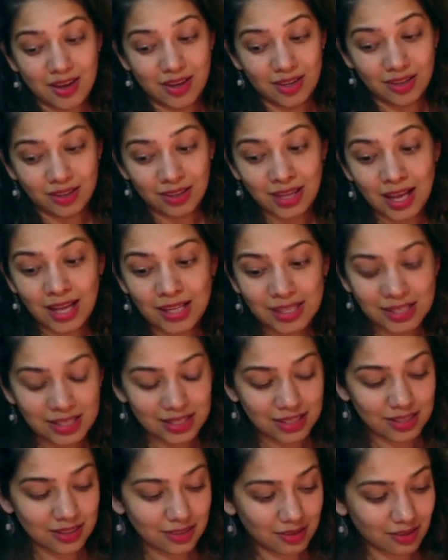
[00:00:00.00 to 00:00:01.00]

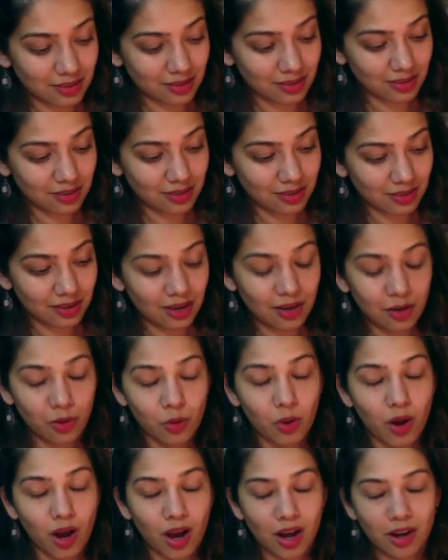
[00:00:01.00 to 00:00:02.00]
That's, oh
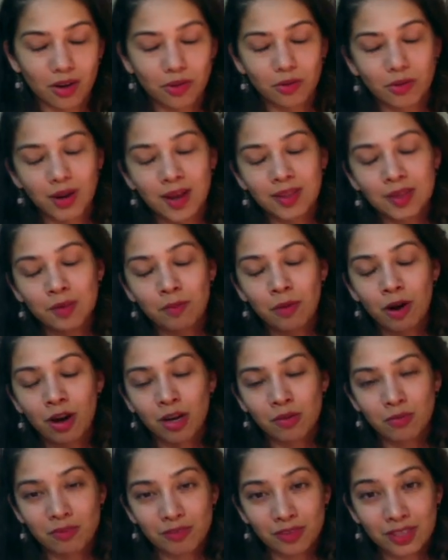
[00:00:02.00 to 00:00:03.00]
wow, at the
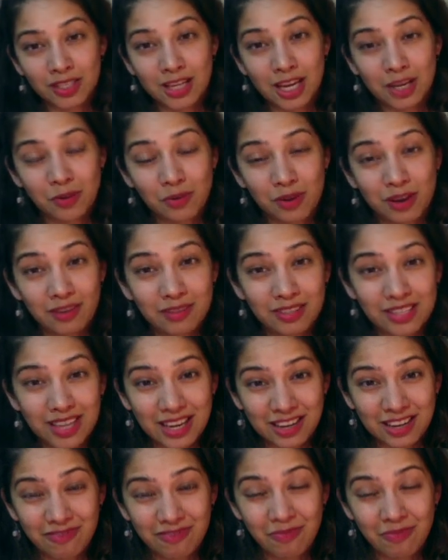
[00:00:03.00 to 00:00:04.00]
bottom of the deck we have 10
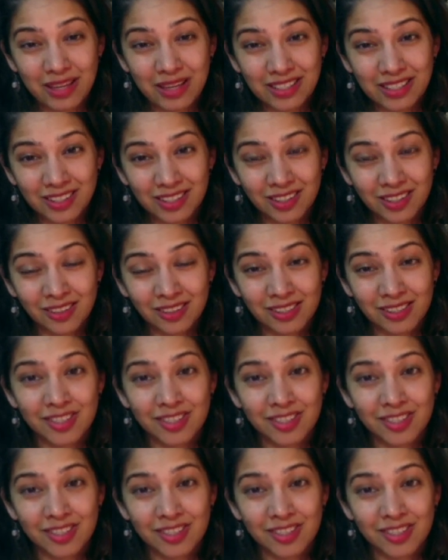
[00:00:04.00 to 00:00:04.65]
of Pentacles.